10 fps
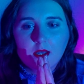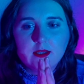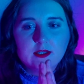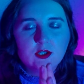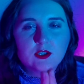
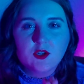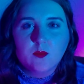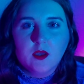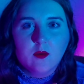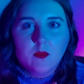it's just gonna
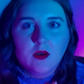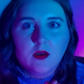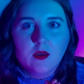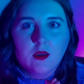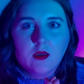make
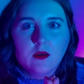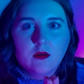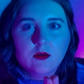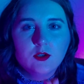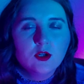my
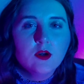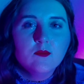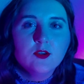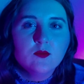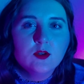
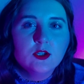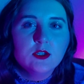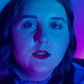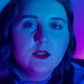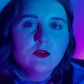job so much
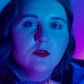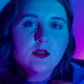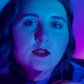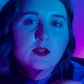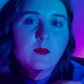easier.
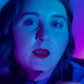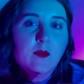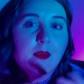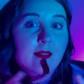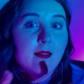It's gonna
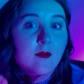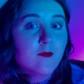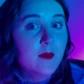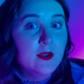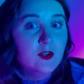make me love
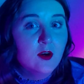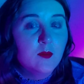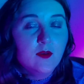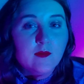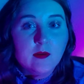my job
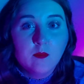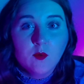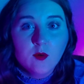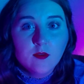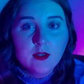even
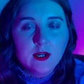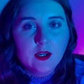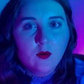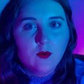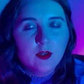more than
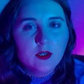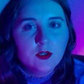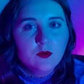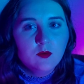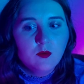I already
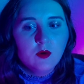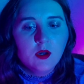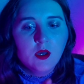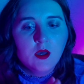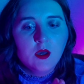do.
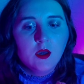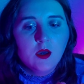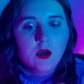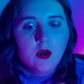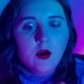
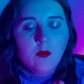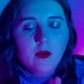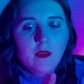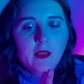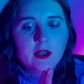
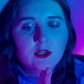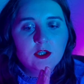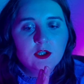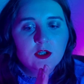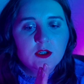And
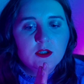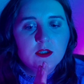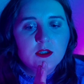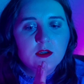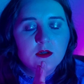that's
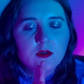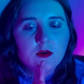just